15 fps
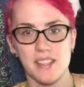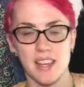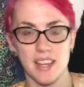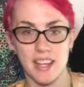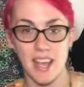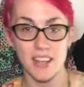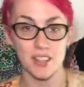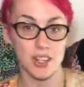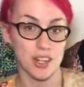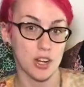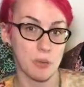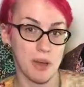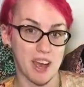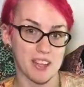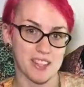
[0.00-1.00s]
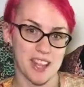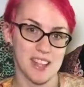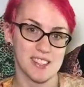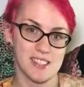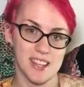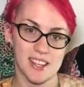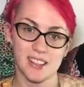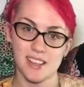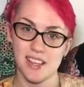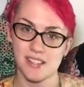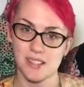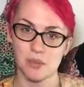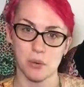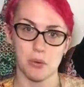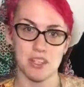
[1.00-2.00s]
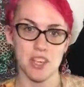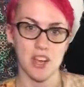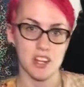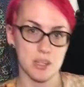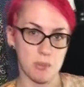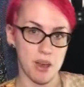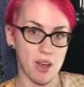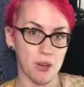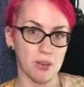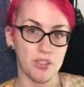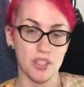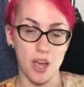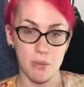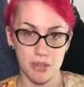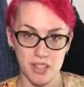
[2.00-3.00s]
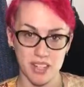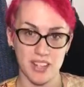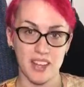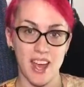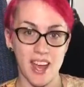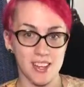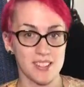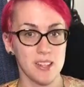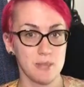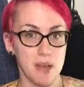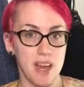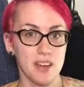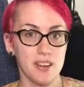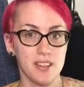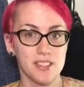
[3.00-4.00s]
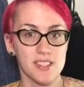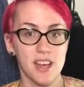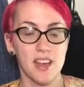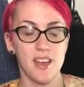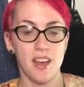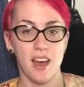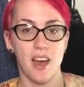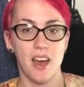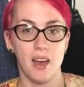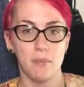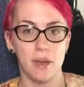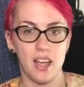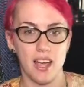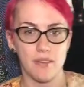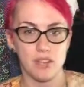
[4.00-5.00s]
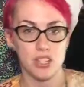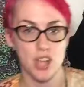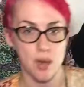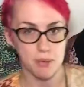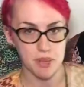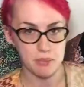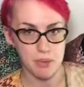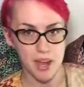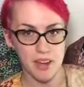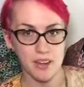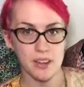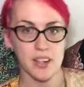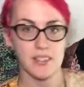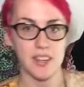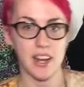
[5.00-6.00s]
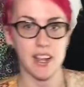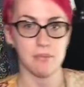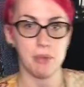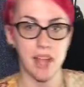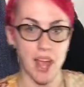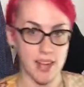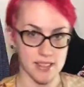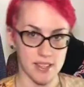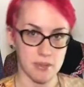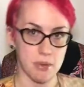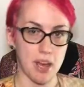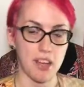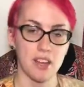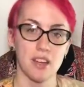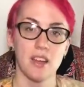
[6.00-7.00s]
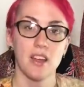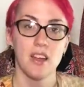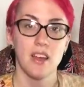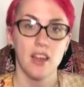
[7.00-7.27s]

And again, you're going to go back to that second lesson where we talked about dominant and accent patterns. I have a dominant pattern, and then I have my accent pattern.